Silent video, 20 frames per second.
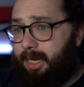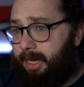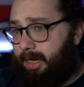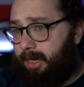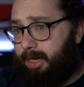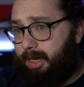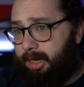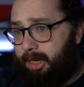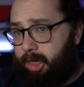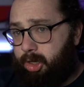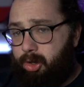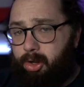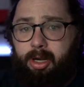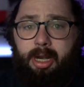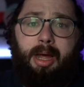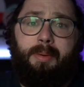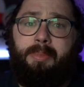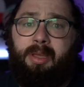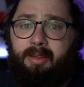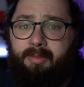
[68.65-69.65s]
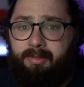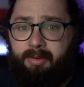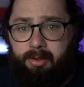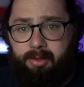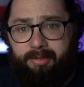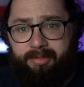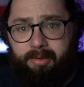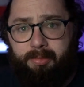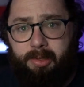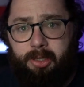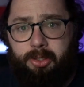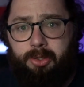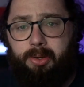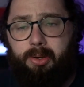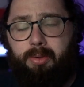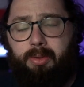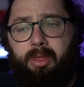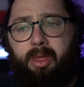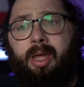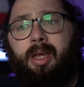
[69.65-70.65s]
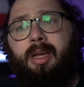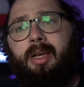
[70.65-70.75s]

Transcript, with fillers: And it could not be further from the truth.